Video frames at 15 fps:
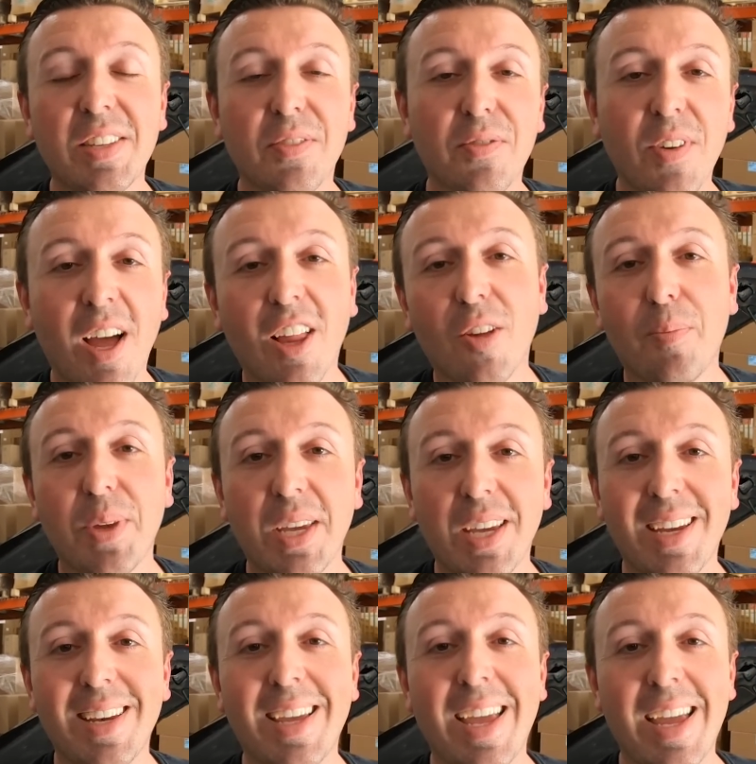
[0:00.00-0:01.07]

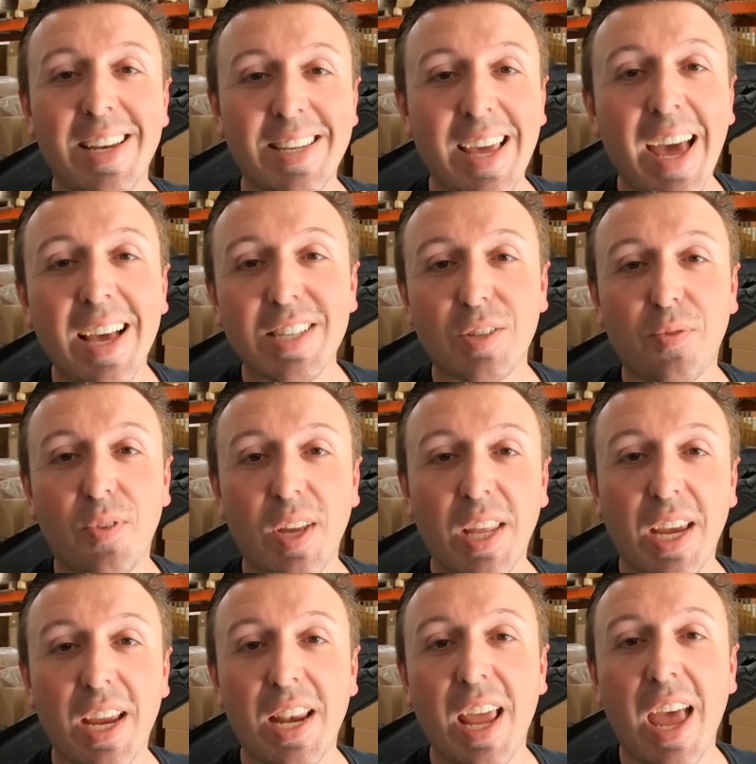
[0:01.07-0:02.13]
developing, and test
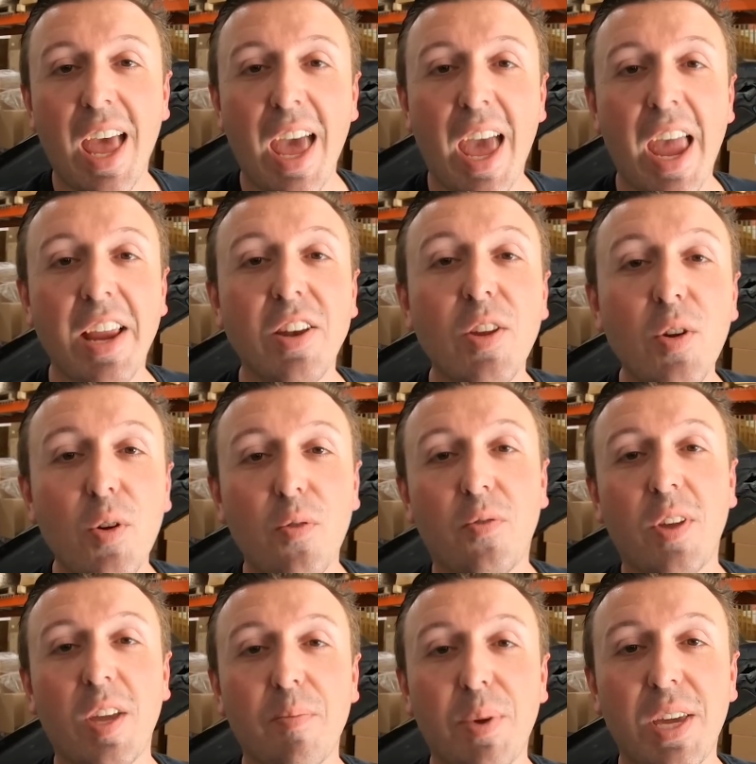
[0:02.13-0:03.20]
fitting a new
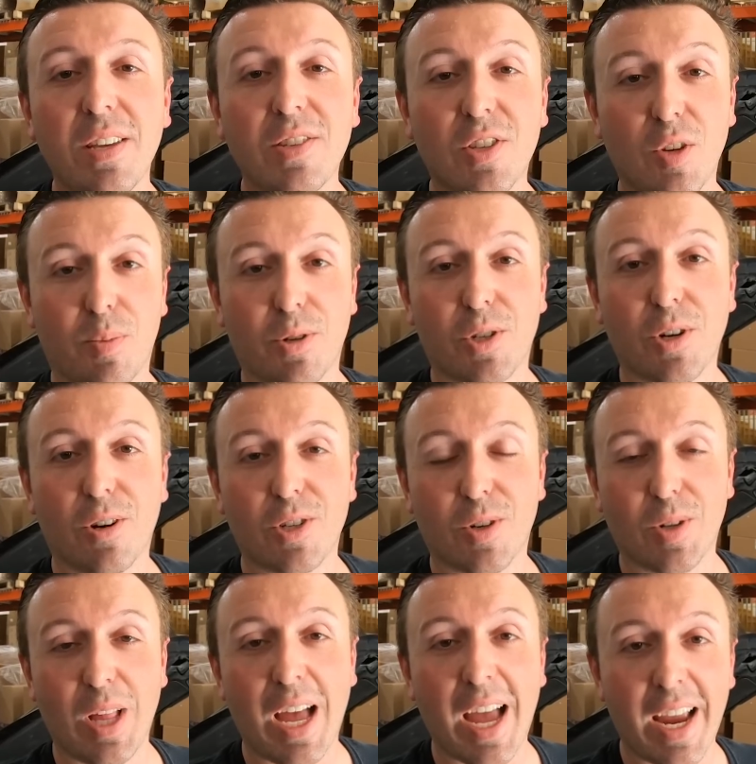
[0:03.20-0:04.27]
VMP
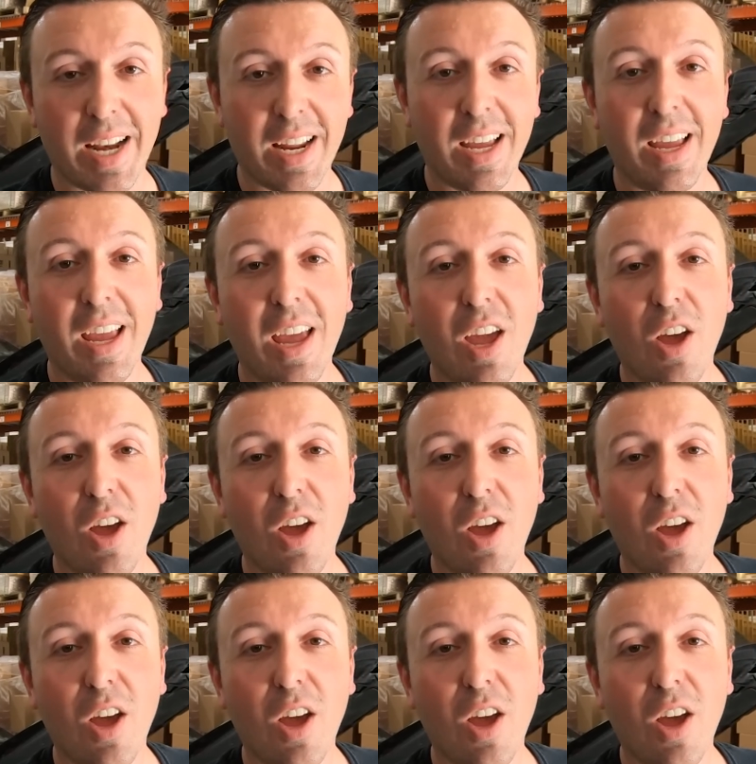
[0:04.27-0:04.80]
supercharger line.